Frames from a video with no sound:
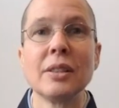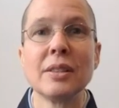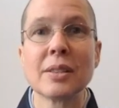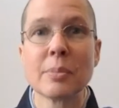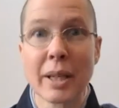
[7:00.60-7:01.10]

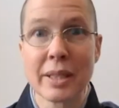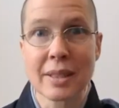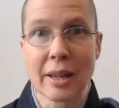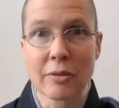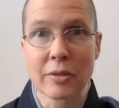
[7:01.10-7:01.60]
This might
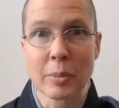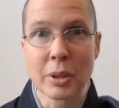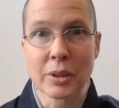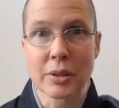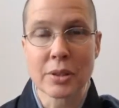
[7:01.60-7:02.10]
sound
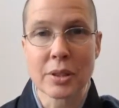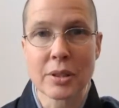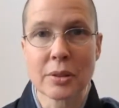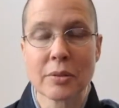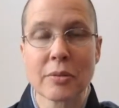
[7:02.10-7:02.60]
familiar to
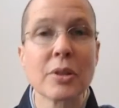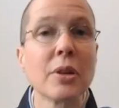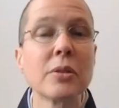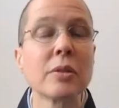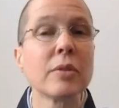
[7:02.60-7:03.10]
you. For
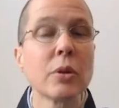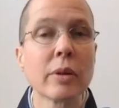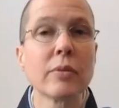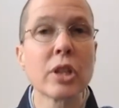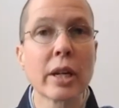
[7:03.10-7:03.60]
those of you who
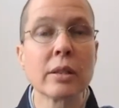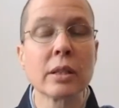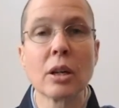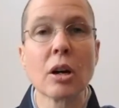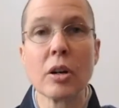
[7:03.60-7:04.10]
have
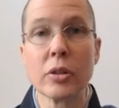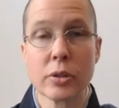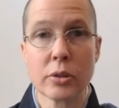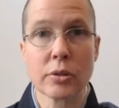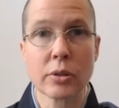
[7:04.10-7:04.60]
chanted the Heart
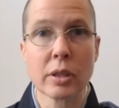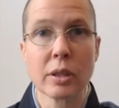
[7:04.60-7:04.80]
Sutra in